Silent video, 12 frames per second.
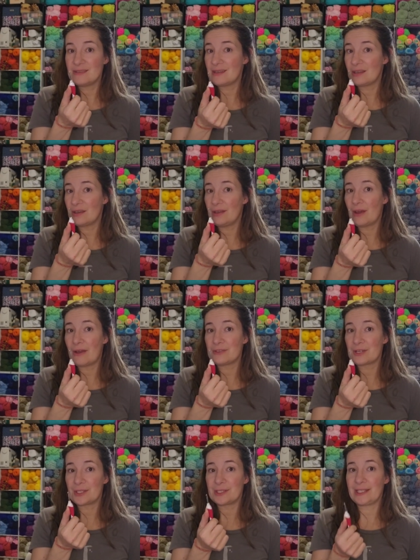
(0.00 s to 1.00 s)
a good
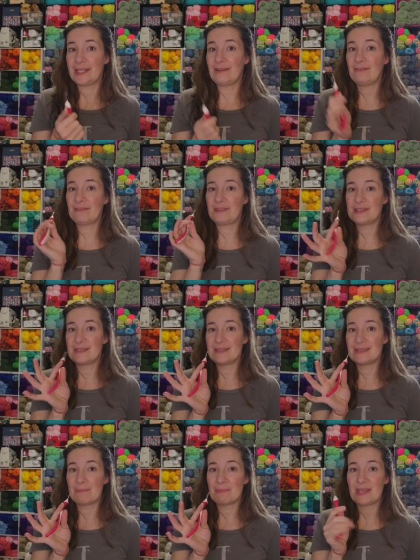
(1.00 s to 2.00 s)
alternative, this
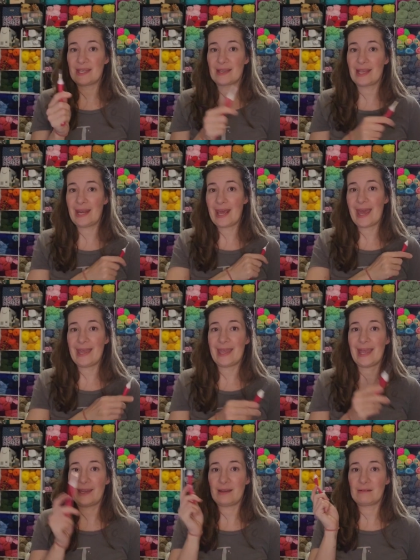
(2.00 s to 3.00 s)
is something that I
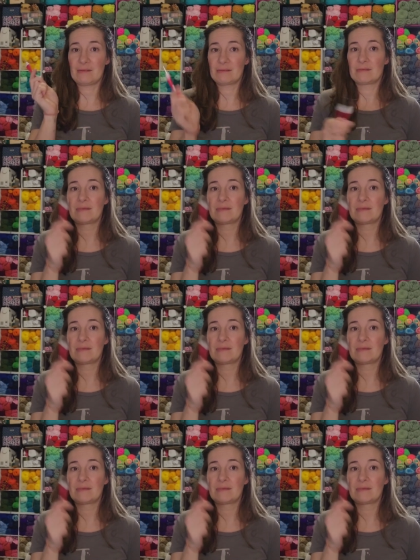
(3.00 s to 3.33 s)
can